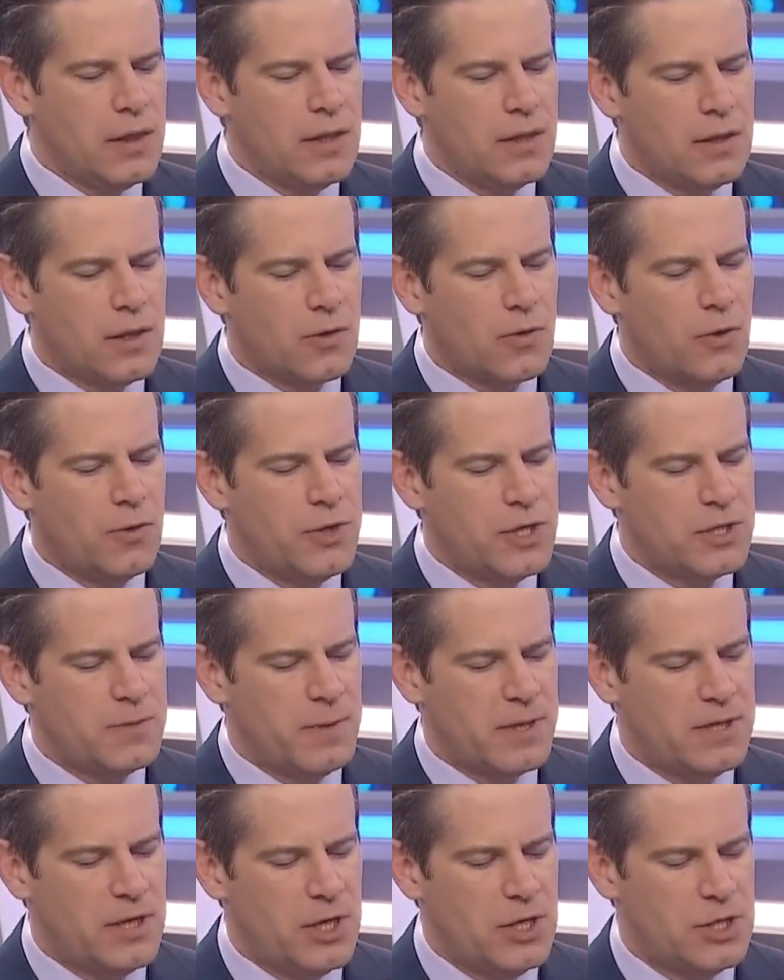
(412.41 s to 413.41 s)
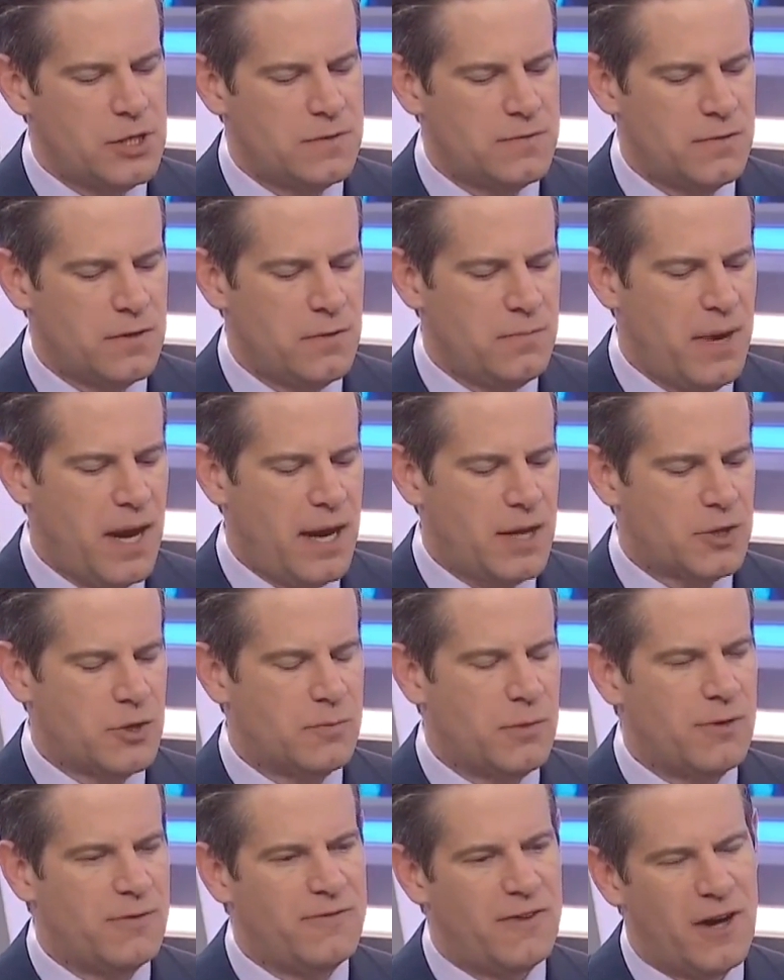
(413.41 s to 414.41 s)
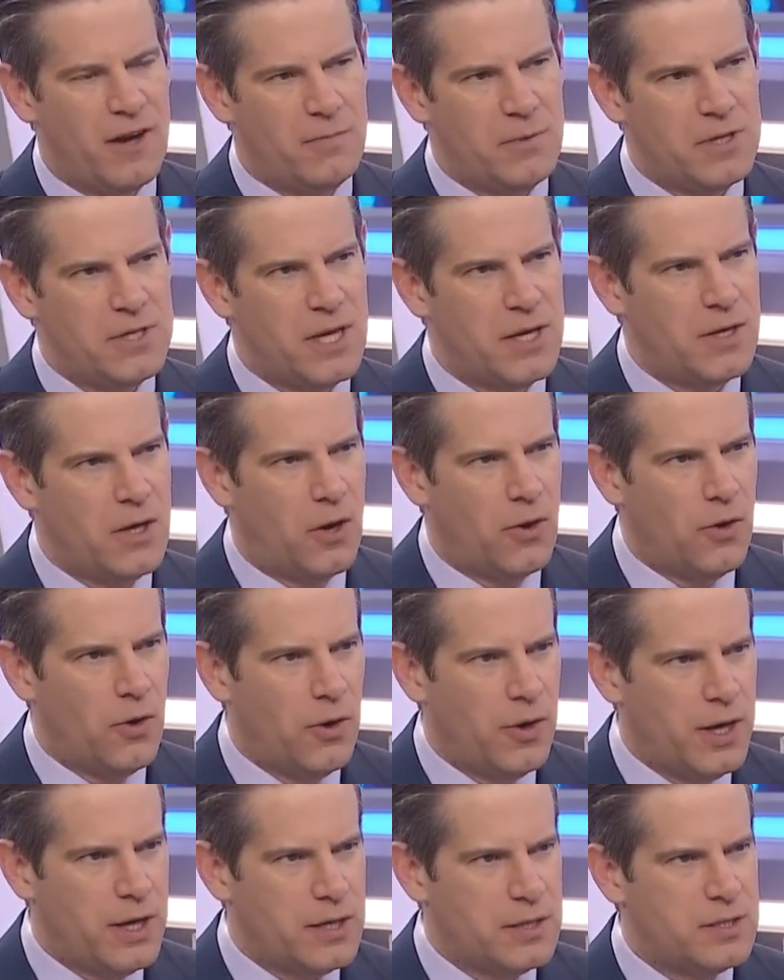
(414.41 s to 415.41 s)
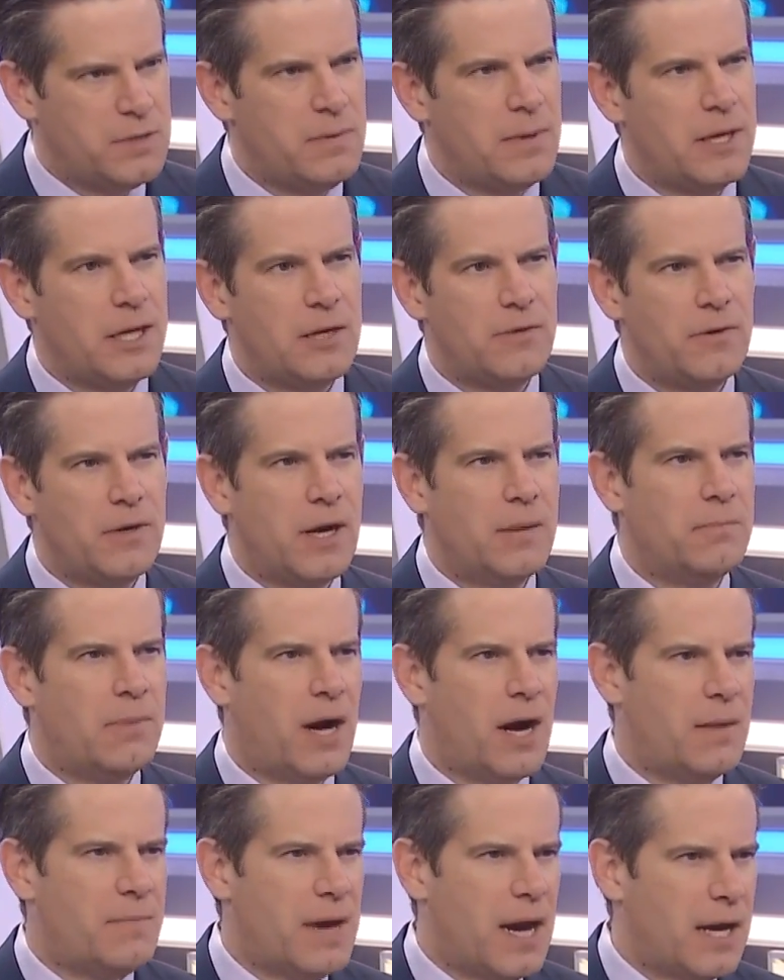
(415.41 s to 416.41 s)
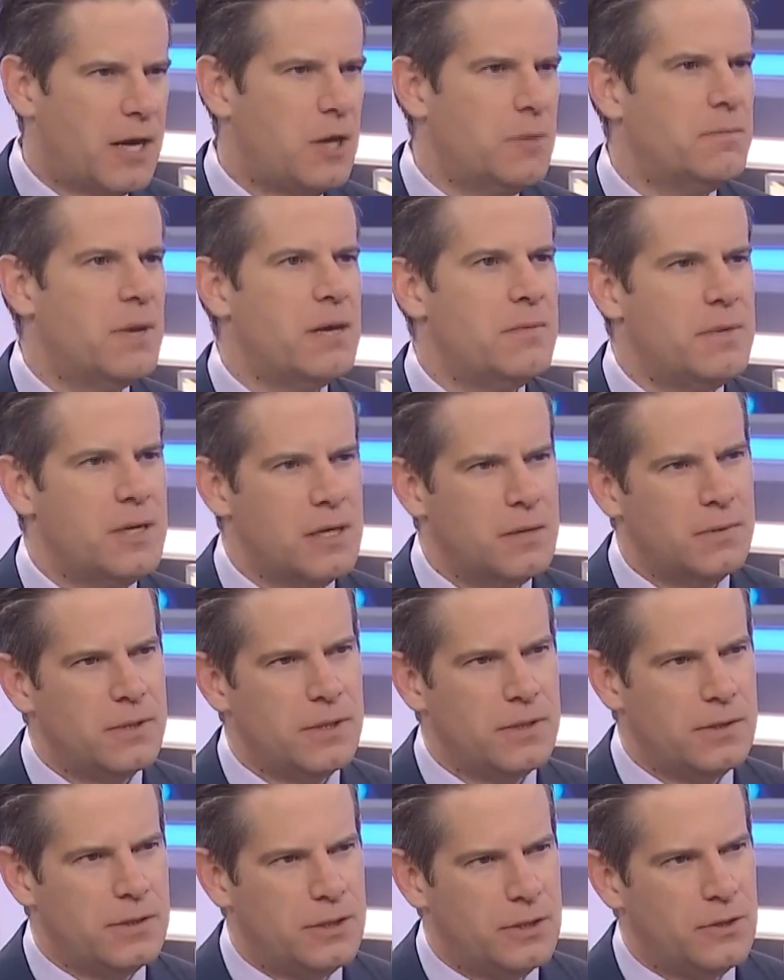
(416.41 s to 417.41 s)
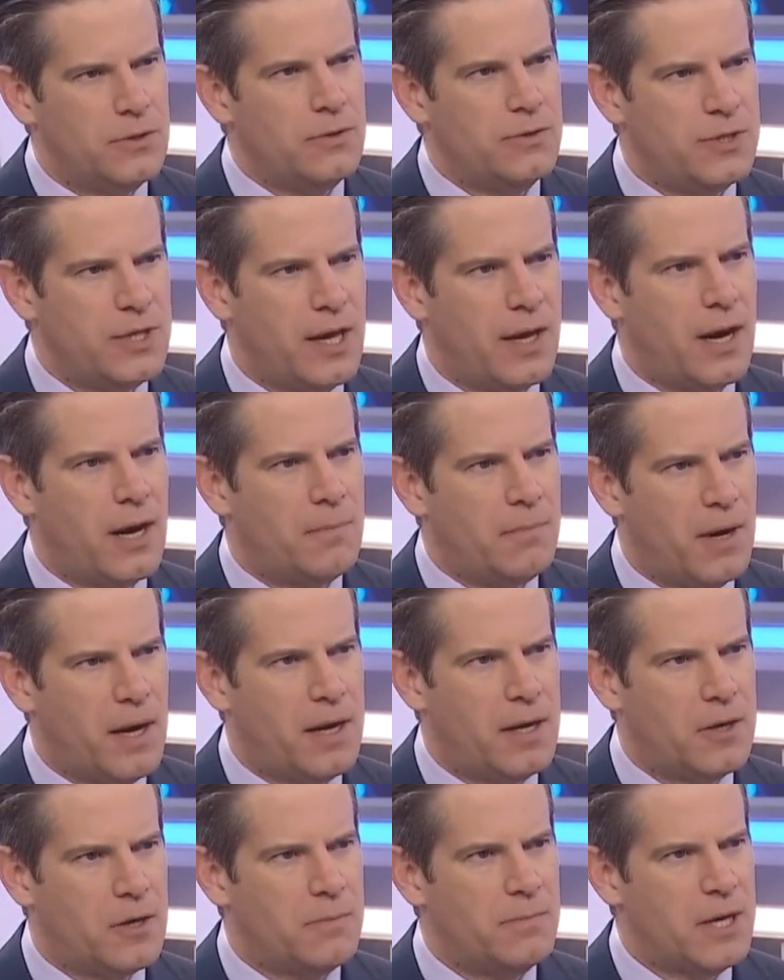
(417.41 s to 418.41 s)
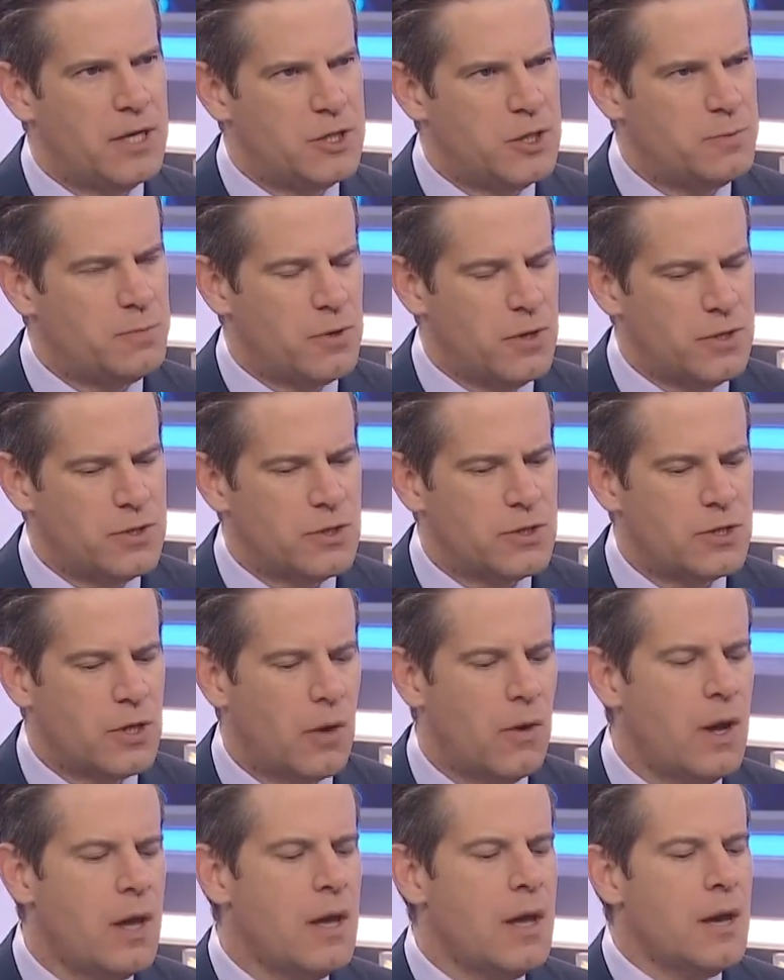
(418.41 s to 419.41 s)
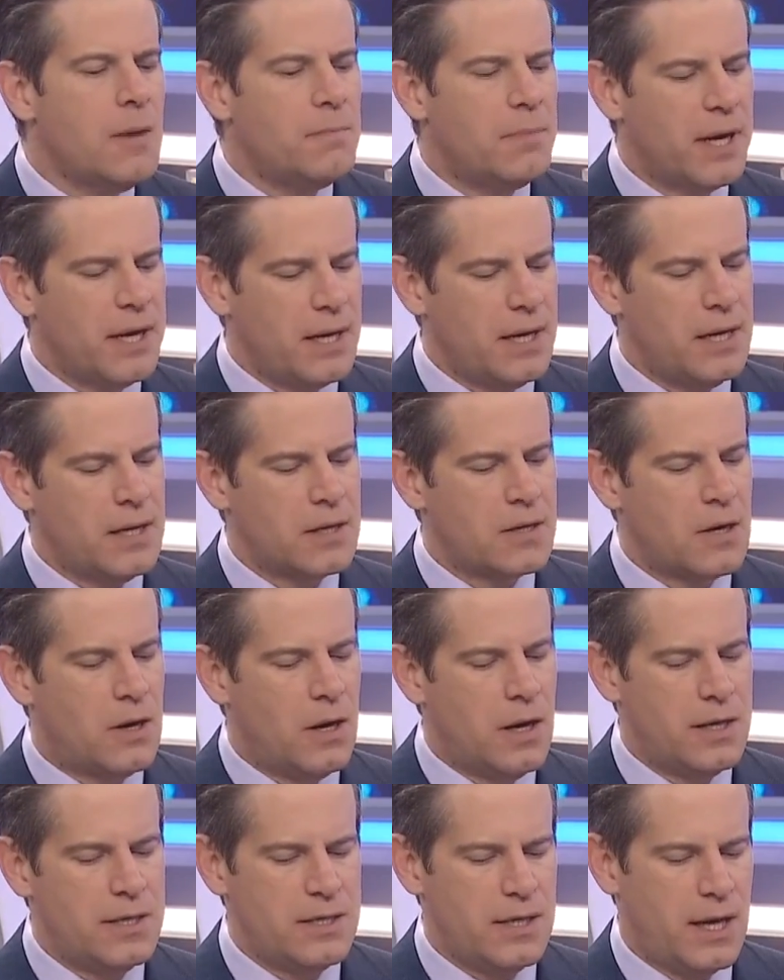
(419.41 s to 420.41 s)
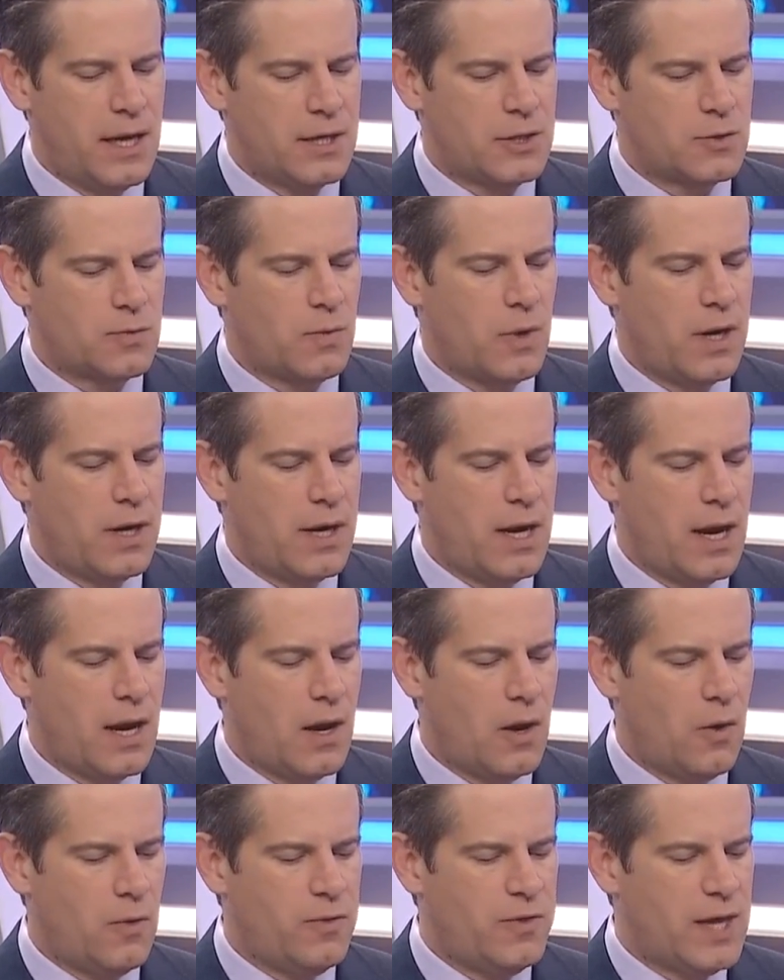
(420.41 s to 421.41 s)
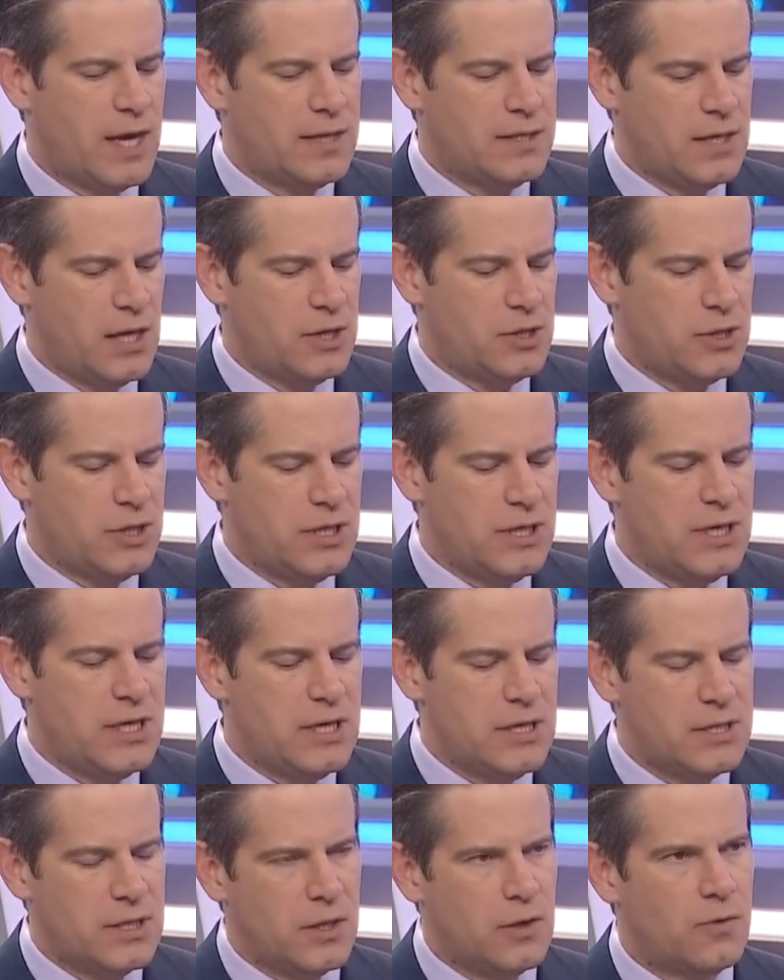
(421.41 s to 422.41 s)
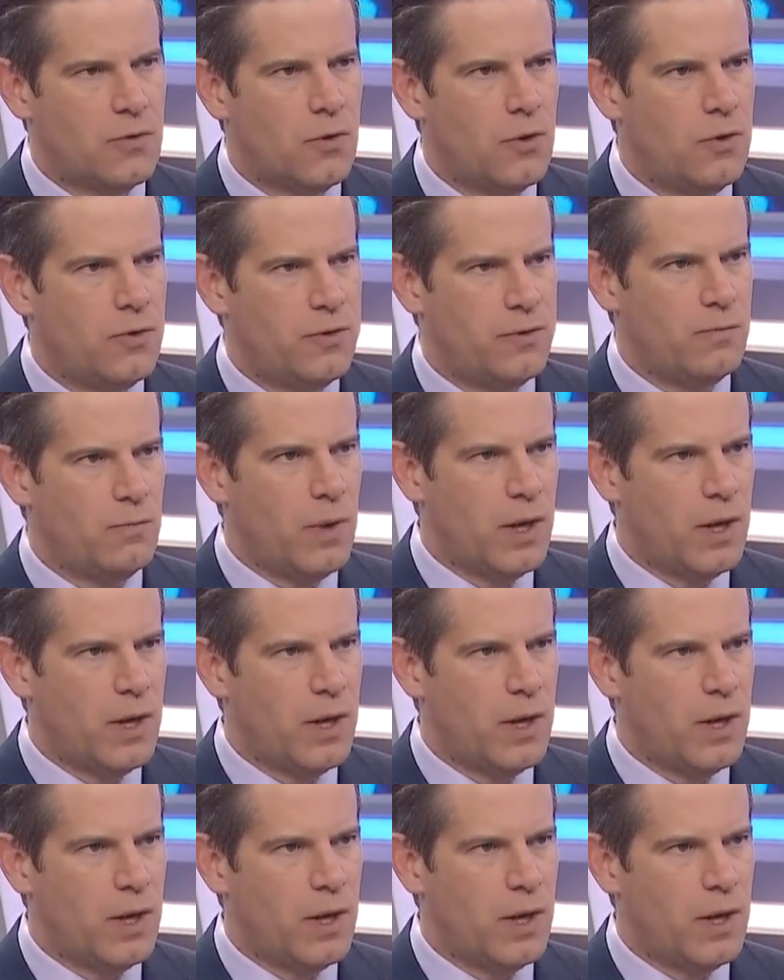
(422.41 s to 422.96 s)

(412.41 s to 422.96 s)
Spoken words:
the growth expectations for the banks are about 5% on earnings. Depending if we get buyback, you might be able to goose that up by 100 basis points or so. But in context right now, that's actually decent growth